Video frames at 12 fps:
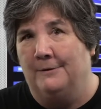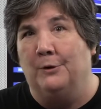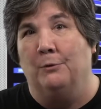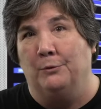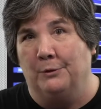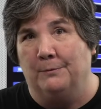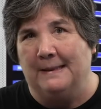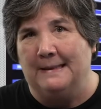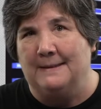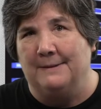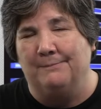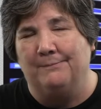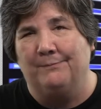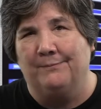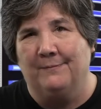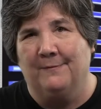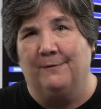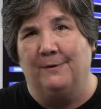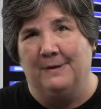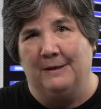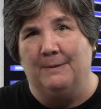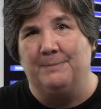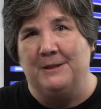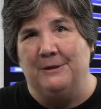no good reason.
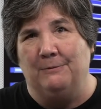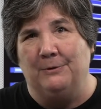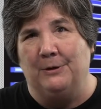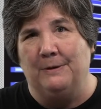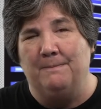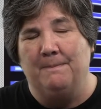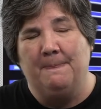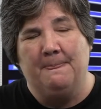They're up to no good.